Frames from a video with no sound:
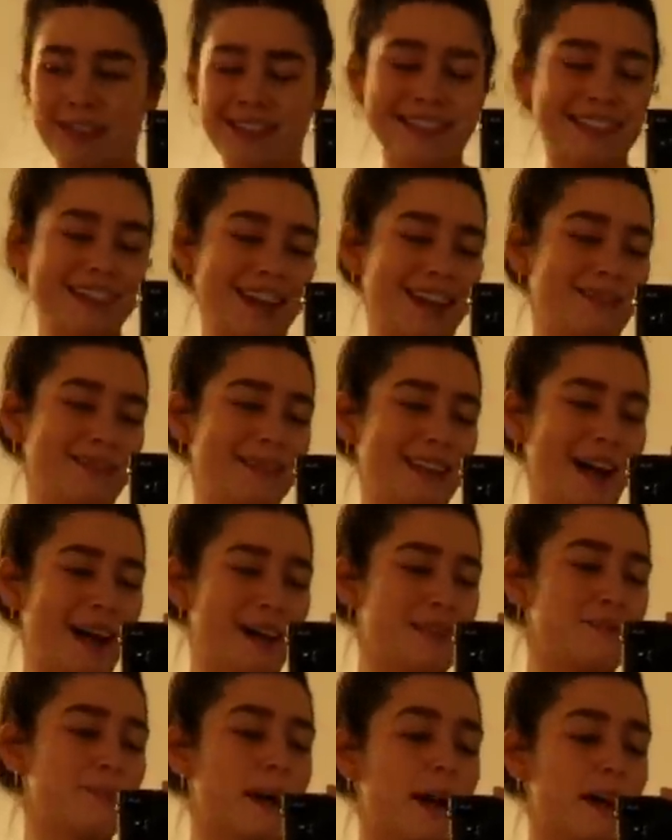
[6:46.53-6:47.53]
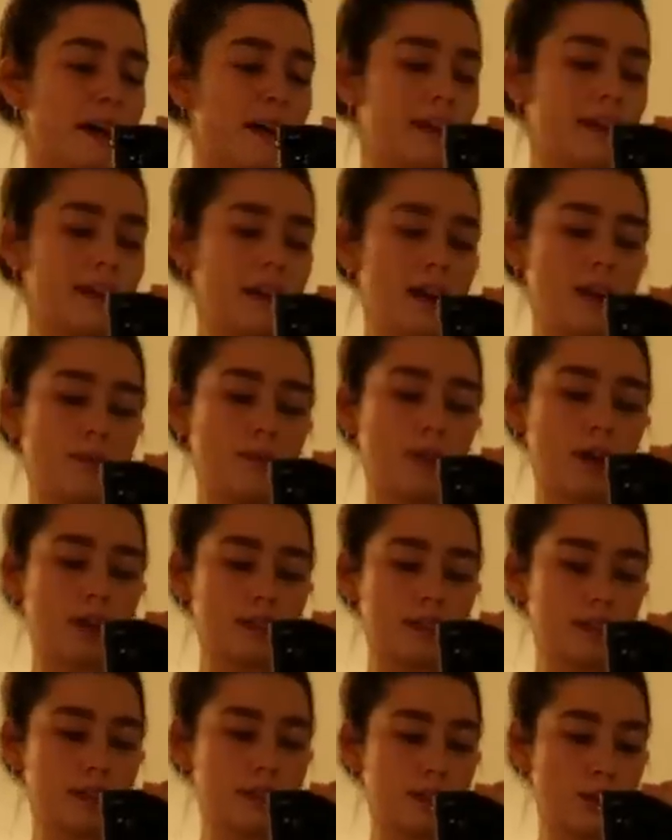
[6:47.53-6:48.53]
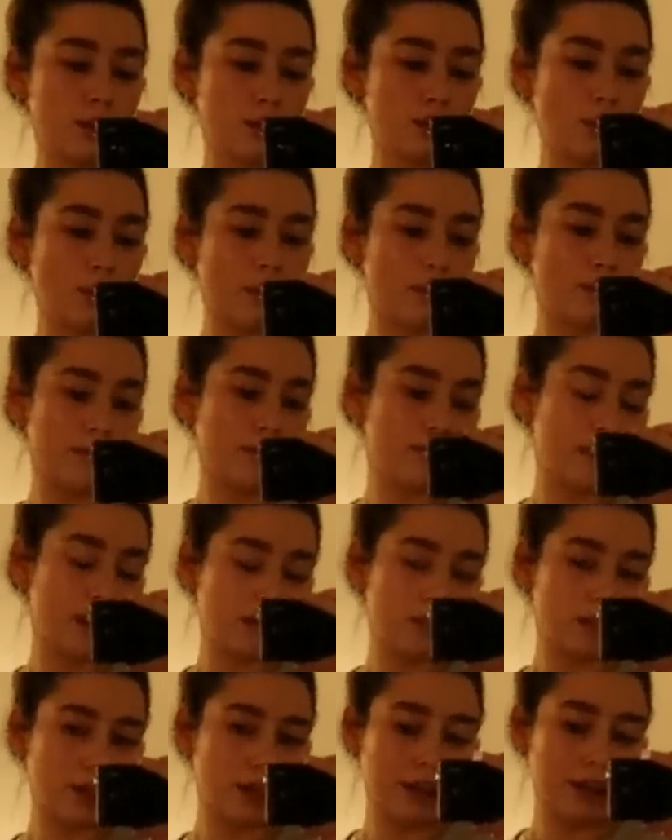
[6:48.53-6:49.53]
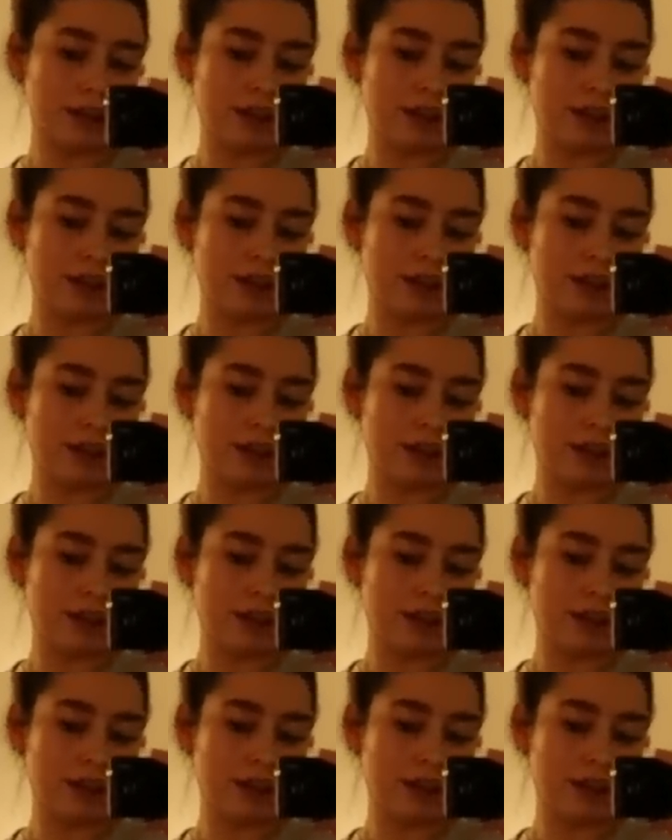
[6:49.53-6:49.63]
at the same time. But I'm honestly so sore from yesterday.